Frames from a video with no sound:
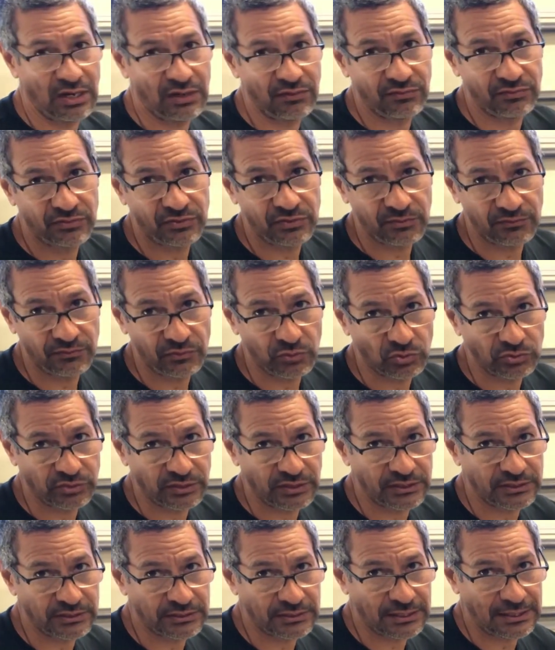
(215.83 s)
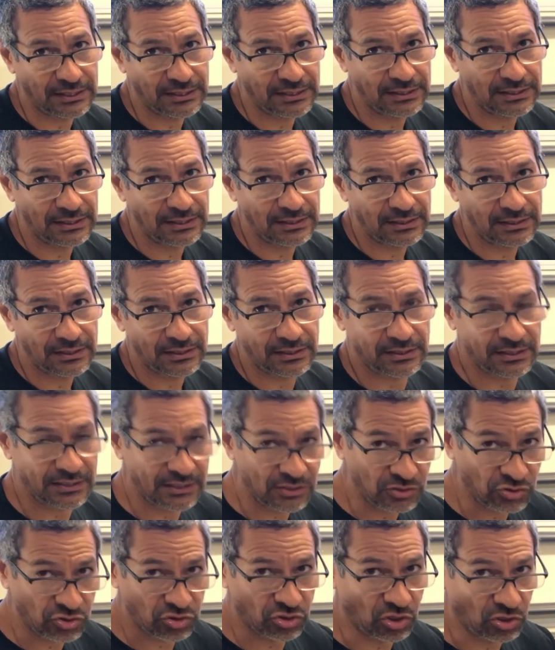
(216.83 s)
have the fuel tank
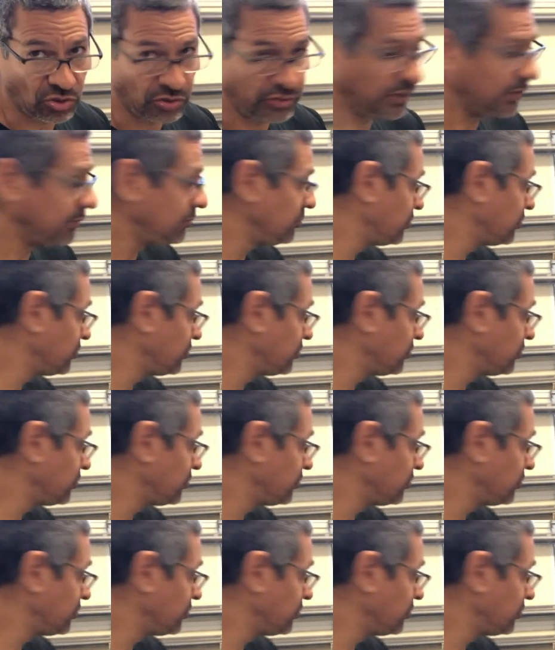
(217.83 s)
installed.